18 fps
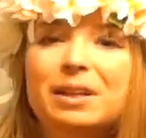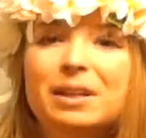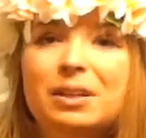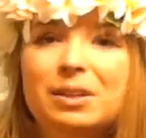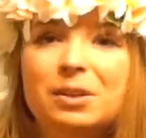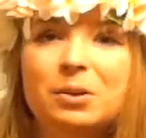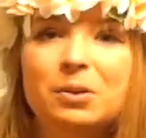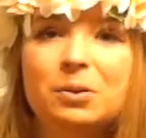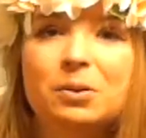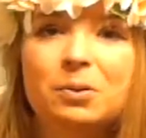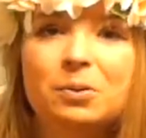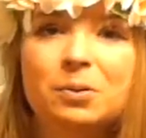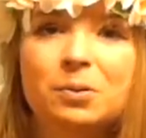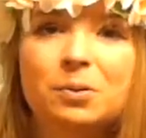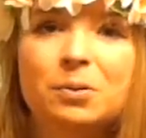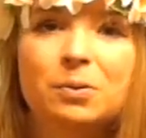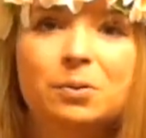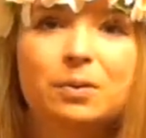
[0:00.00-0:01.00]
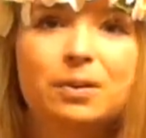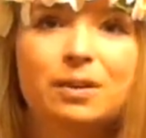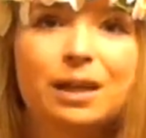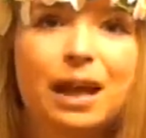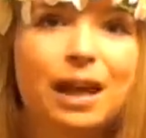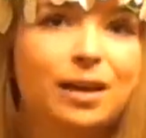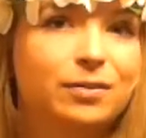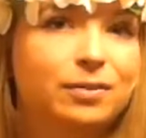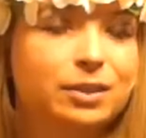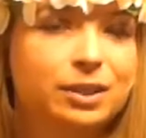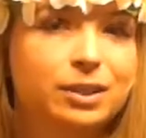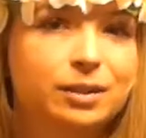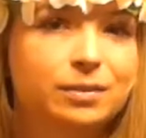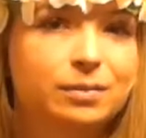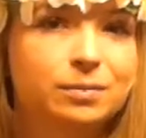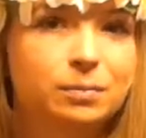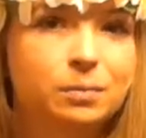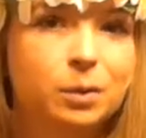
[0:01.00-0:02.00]
You have to,
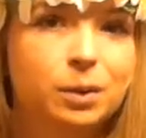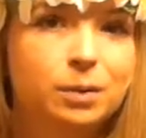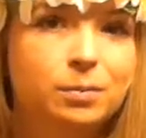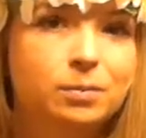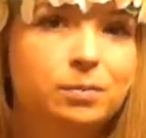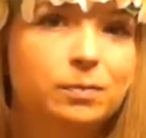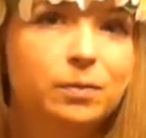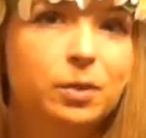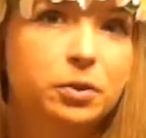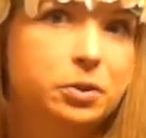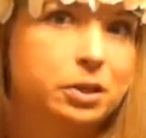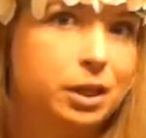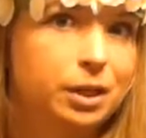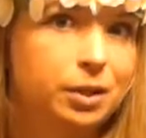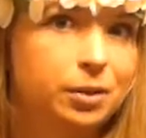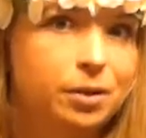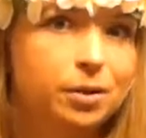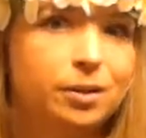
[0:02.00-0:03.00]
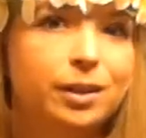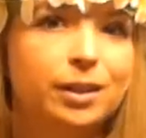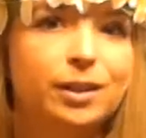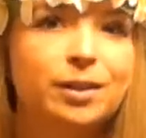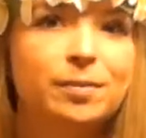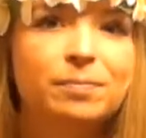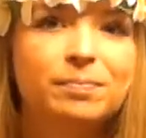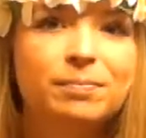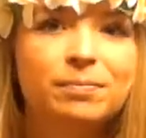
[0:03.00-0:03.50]
well, first get a ukulele,